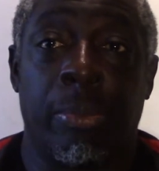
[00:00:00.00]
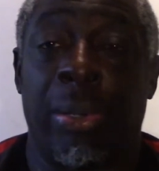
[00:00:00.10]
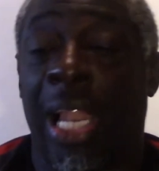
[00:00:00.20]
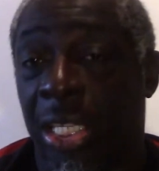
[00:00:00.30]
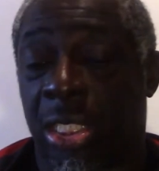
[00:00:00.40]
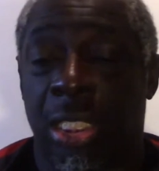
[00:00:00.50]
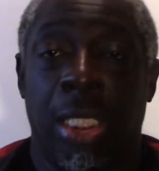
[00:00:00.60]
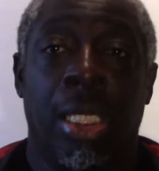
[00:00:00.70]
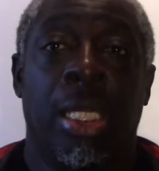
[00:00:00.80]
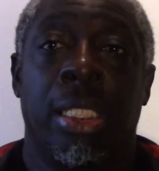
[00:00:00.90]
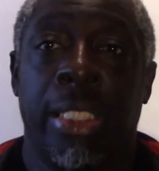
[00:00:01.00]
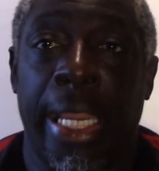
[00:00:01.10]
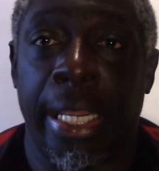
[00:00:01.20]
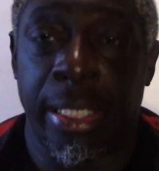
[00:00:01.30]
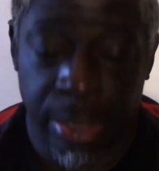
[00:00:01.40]
plus,
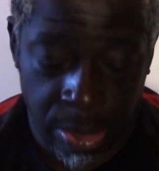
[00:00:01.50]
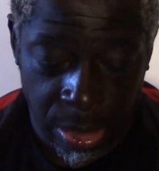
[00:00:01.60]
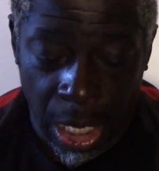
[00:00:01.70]
then